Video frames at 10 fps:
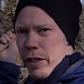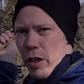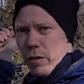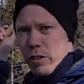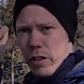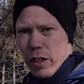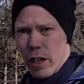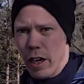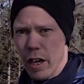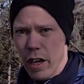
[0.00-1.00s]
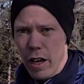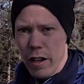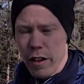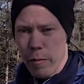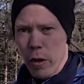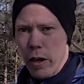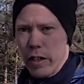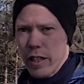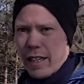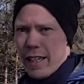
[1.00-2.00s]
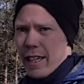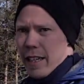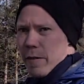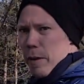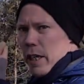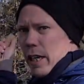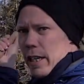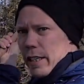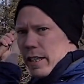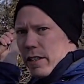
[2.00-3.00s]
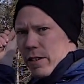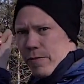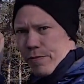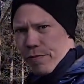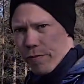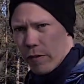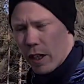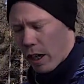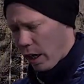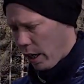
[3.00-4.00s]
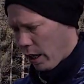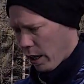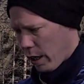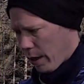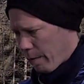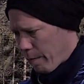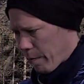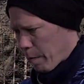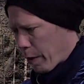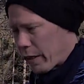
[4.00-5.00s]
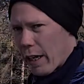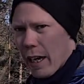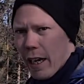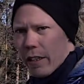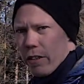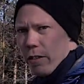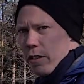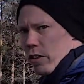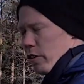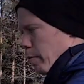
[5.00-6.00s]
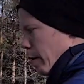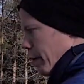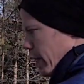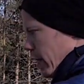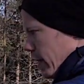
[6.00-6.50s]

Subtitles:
don't, they're more static in the body like this, but I like to use my body